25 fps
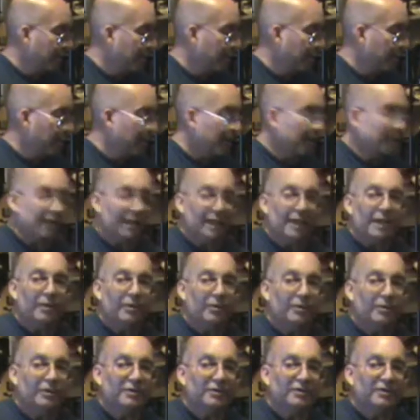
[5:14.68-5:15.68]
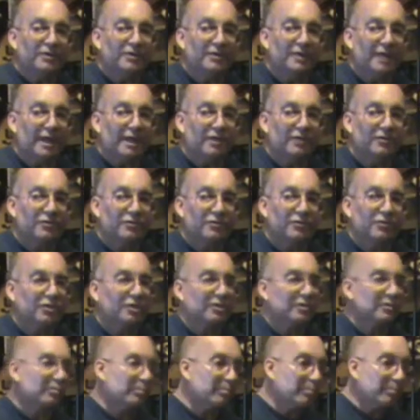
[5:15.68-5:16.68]
Right now it's set to
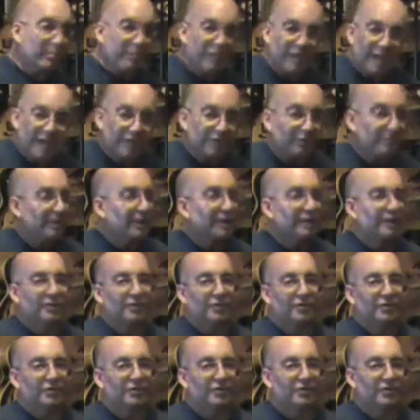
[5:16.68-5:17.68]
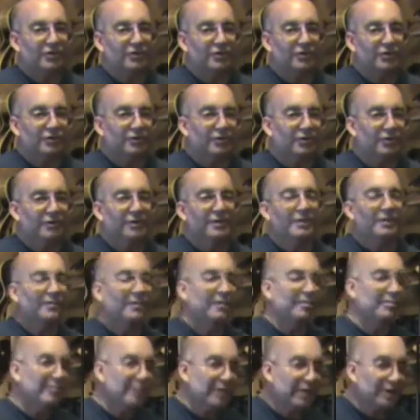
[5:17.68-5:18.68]
just pass my guitar signal. Don't
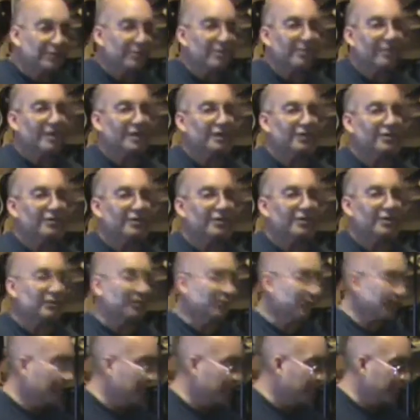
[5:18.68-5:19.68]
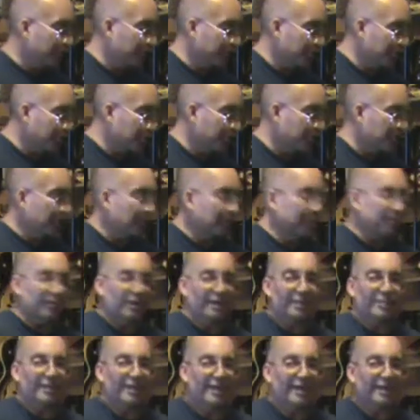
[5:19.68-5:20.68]
even mess with my guitar signal, just shoot it
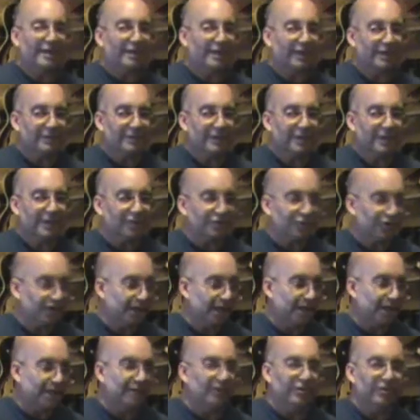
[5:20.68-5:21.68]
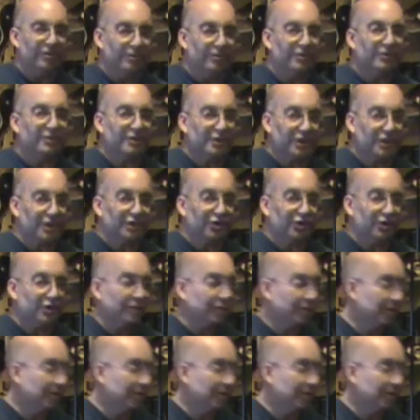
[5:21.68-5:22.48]
right back out that jack and don't touch it.